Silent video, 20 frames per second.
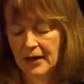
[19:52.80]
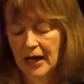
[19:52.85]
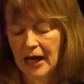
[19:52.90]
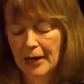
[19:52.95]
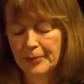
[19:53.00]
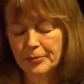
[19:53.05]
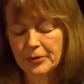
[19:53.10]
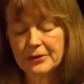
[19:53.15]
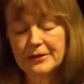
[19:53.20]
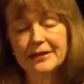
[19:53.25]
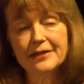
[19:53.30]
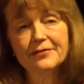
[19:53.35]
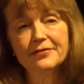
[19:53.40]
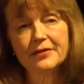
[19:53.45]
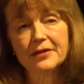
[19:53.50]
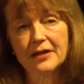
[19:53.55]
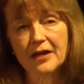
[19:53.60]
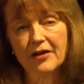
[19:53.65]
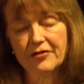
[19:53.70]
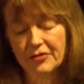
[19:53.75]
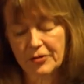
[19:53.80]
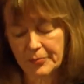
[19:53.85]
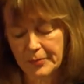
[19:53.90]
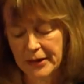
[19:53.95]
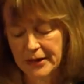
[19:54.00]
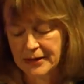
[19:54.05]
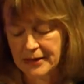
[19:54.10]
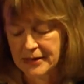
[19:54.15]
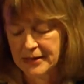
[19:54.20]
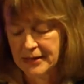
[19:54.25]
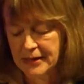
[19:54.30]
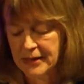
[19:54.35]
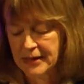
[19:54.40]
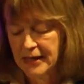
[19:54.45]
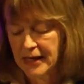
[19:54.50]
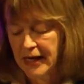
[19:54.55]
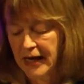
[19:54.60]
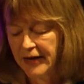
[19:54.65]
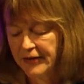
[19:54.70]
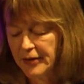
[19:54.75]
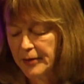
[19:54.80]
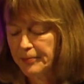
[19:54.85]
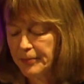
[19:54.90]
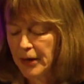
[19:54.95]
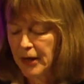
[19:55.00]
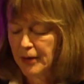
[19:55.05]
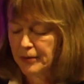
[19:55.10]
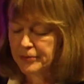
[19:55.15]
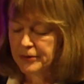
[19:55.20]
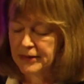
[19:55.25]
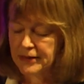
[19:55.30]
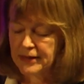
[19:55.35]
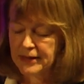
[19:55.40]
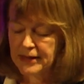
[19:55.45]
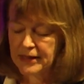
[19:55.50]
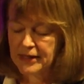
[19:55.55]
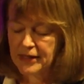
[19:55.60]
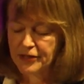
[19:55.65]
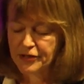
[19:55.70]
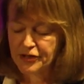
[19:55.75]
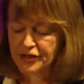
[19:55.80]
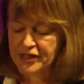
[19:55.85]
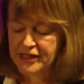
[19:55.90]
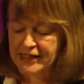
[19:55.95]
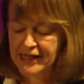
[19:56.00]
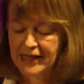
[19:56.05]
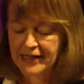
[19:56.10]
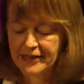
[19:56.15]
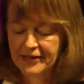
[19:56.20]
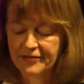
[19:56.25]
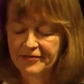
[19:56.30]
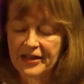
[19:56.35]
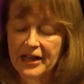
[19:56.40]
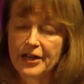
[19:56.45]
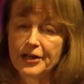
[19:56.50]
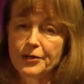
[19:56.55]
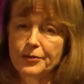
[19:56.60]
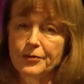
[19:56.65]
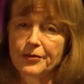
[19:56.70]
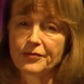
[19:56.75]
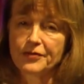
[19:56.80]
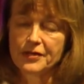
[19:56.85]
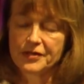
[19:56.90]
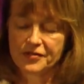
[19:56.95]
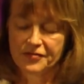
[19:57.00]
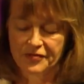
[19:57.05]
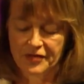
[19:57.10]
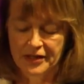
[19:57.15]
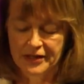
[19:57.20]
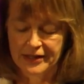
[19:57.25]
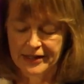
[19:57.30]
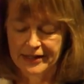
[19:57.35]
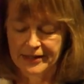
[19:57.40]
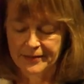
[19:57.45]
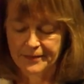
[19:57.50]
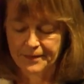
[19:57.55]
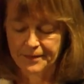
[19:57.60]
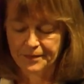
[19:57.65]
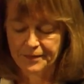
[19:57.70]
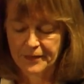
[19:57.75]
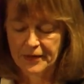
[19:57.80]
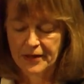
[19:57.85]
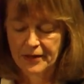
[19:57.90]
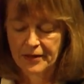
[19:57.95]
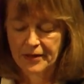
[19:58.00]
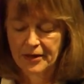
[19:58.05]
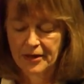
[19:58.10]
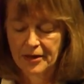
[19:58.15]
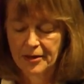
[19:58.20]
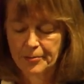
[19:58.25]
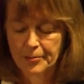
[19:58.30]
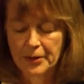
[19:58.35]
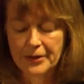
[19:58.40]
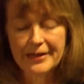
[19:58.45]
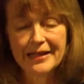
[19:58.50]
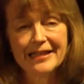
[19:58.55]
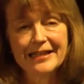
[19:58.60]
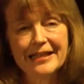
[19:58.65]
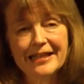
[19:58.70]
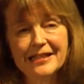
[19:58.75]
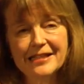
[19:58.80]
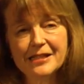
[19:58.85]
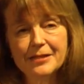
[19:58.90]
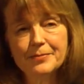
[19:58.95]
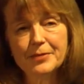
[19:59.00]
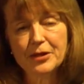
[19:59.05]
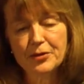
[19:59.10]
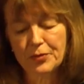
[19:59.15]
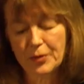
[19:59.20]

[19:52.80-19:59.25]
I believe the government and the public can understand the value of this funding, but they need to be